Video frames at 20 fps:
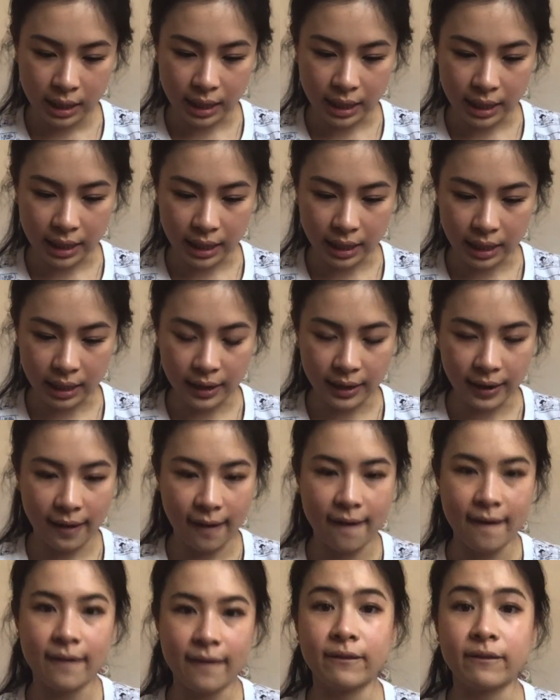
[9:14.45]
in
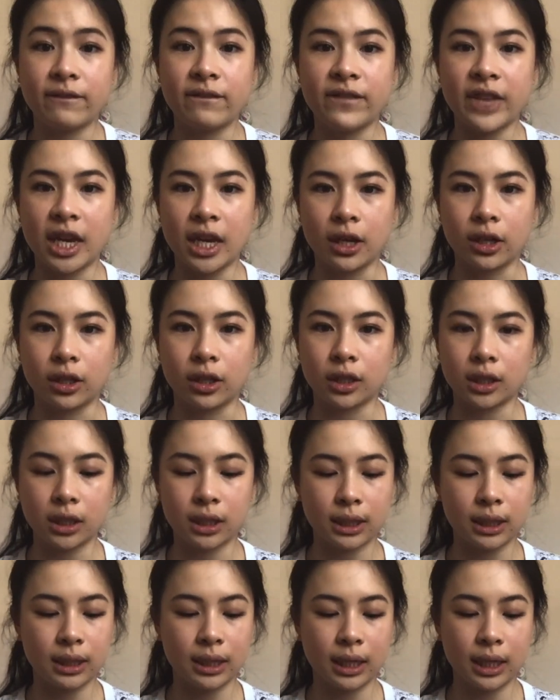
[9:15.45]

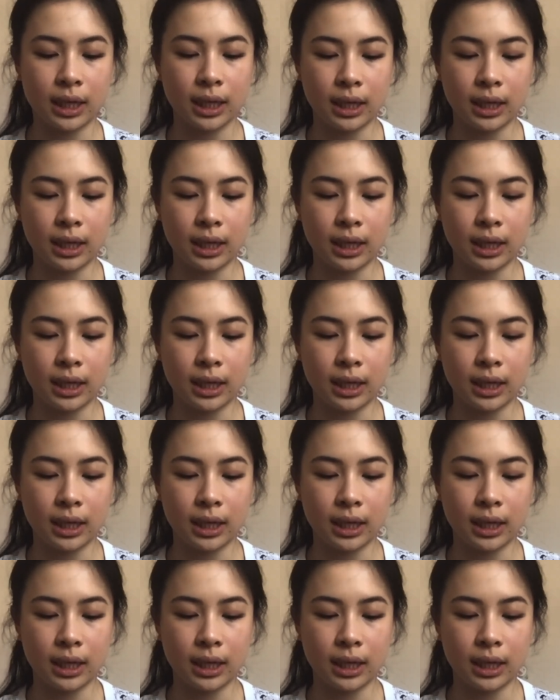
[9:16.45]
Feelz.